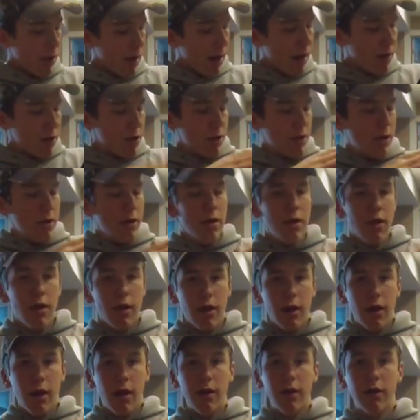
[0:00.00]
action,
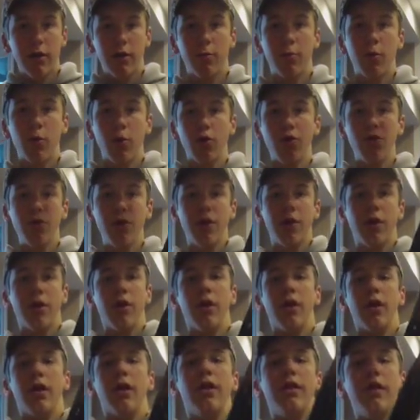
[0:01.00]
out of your bolt,
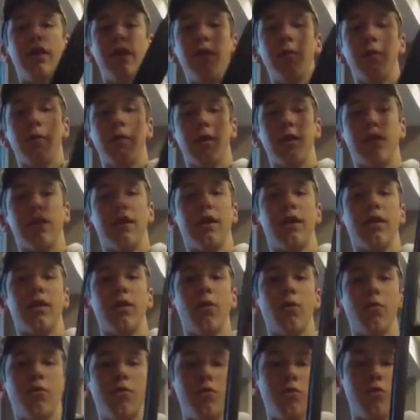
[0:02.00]
and then you want to
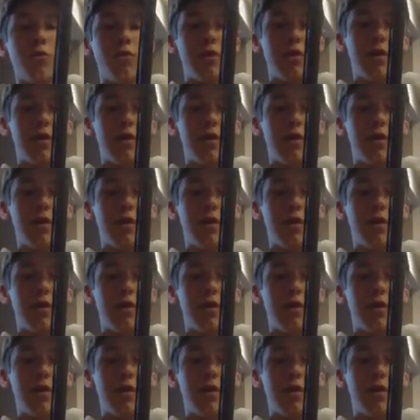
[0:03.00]
go to the